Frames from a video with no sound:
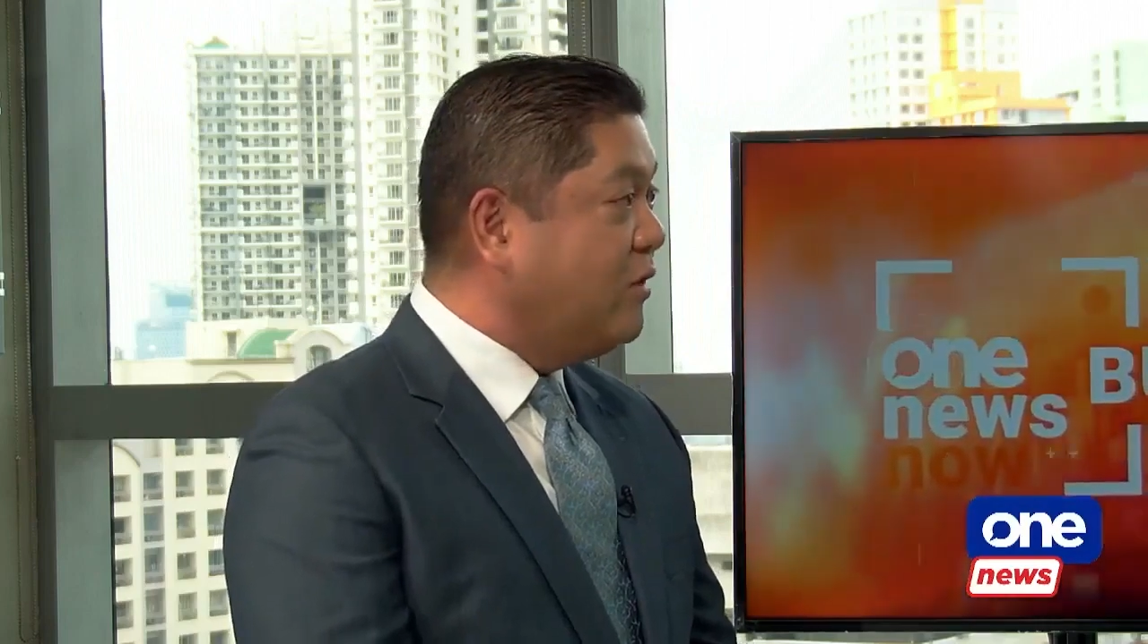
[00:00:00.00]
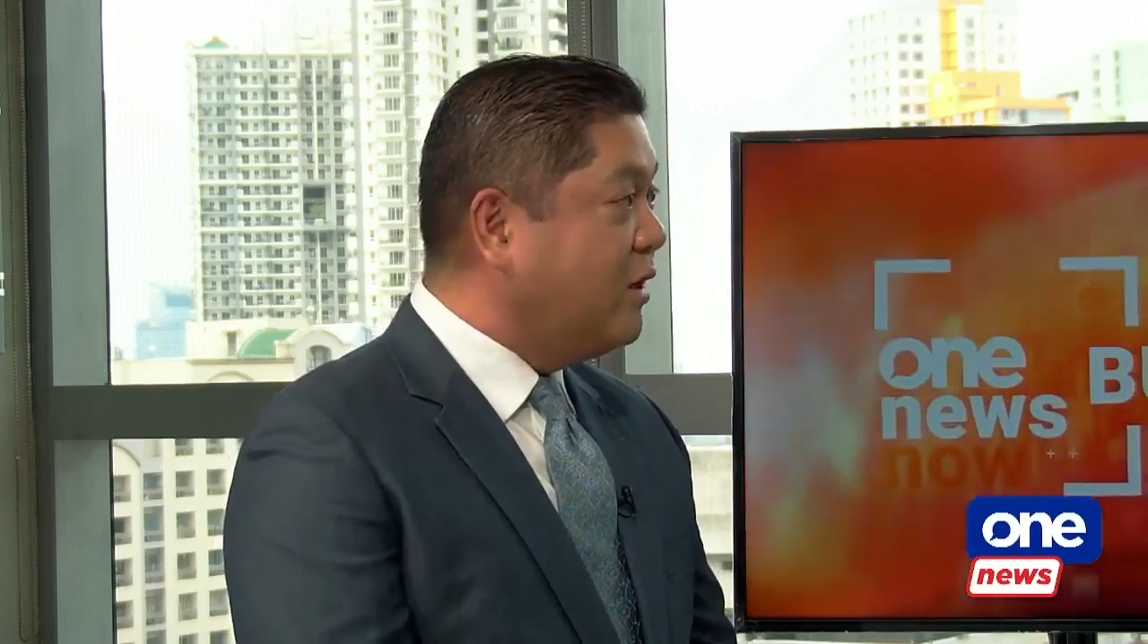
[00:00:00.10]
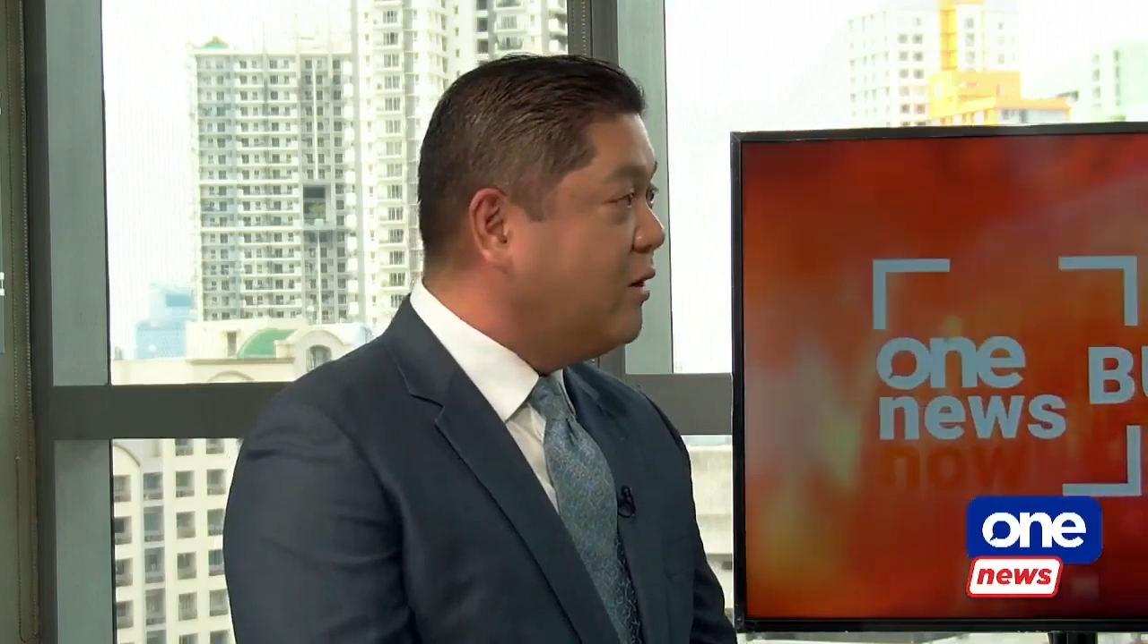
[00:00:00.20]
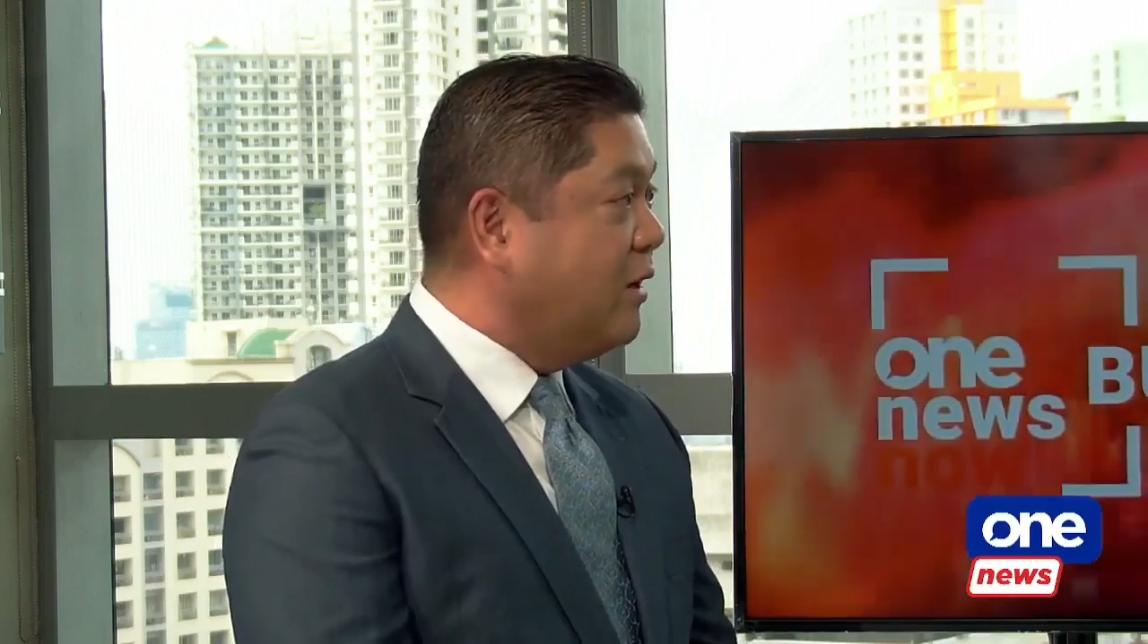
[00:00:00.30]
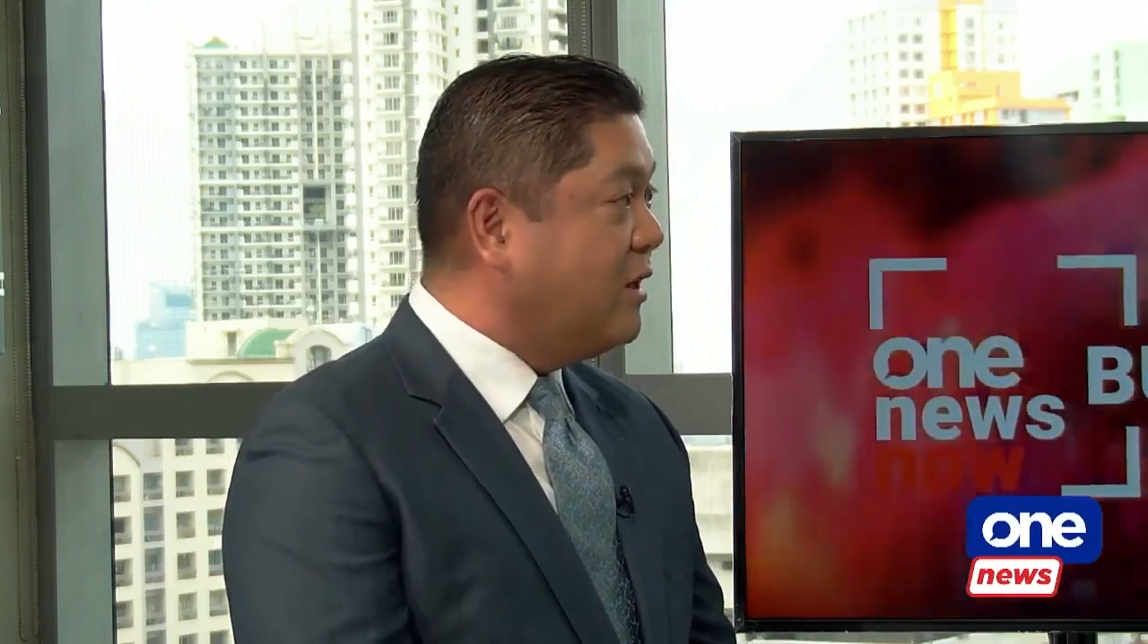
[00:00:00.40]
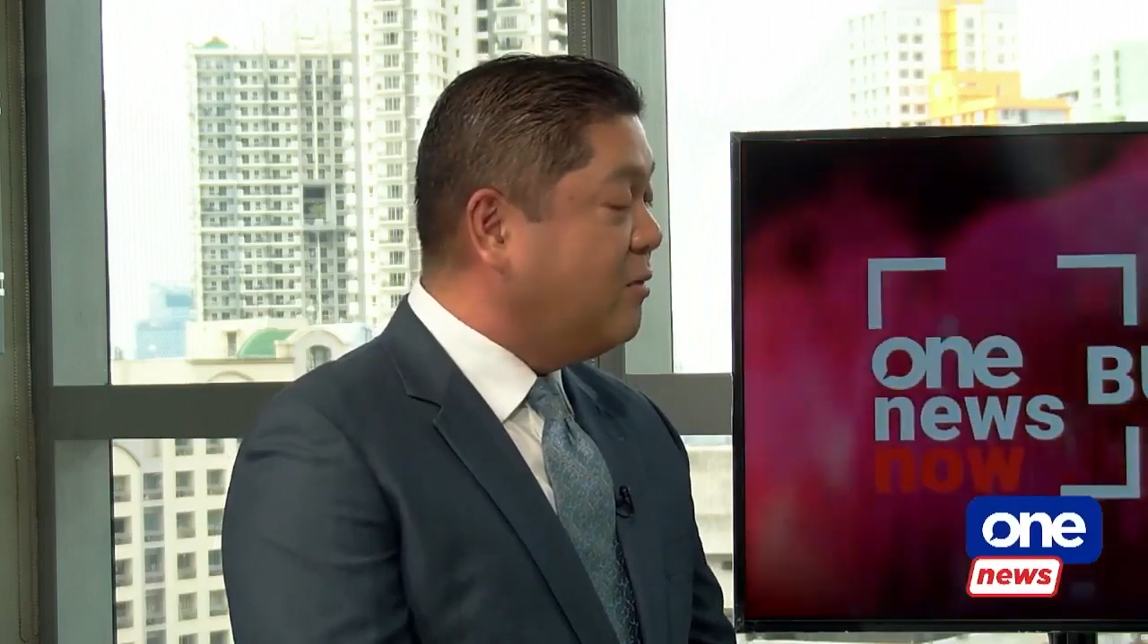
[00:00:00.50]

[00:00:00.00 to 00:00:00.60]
the current